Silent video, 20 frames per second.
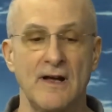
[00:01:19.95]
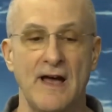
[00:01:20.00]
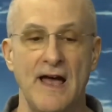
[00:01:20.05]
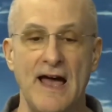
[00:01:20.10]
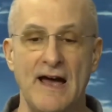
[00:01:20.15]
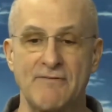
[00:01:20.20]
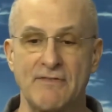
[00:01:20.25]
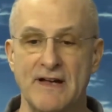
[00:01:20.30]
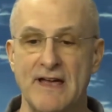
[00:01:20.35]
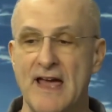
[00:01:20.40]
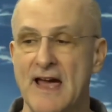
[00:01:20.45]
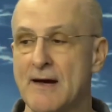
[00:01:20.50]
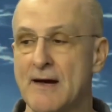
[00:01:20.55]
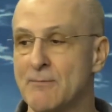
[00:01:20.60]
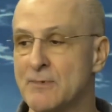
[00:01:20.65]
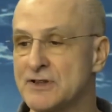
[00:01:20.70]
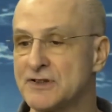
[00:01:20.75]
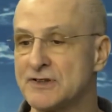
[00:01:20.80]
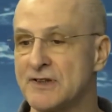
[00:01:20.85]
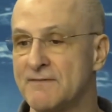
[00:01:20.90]
have a
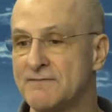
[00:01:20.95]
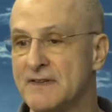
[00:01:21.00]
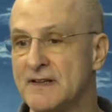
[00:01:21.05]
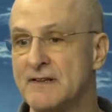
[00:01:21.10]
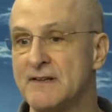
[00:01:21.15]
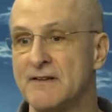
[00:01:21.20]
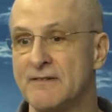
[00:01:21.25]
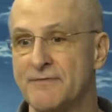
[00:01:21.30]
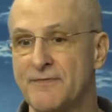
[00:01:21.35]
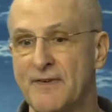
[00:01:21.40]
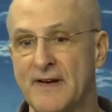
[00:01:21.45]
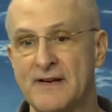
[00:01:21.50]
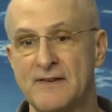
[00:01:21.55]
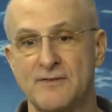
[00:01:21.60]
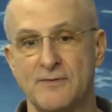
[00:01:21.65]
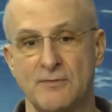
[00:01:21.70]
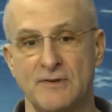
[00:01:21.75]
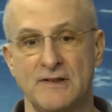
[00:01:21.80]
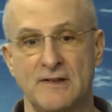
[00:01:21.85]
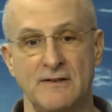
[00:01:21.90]
camera shoved in your
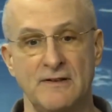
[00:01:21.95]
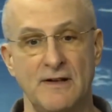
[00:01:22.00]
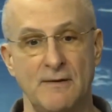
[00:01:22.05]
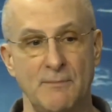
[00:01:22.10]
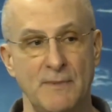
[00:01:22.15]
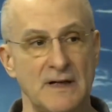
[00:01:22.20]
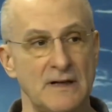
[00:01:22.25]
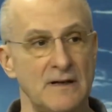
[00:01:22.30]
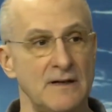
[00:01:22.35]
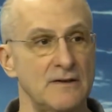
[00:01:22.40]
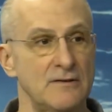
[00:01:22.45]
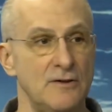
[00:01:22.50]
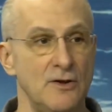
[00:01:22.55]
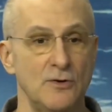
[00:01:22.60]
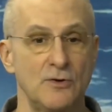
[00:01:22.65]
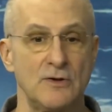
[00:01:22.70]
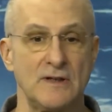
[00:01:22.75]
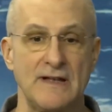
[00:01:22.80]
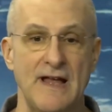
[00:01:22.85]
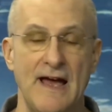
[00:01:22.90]
face when you're in the middle of
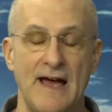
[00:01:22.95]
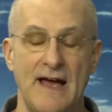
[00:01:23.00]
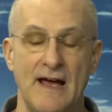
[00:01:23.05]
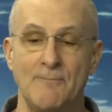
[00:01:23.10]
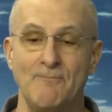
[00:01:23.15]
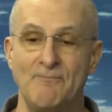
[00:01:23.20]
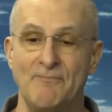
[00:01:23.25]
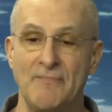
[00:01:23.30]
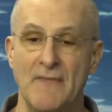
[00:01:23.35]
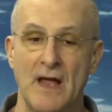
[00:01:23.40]
doing that.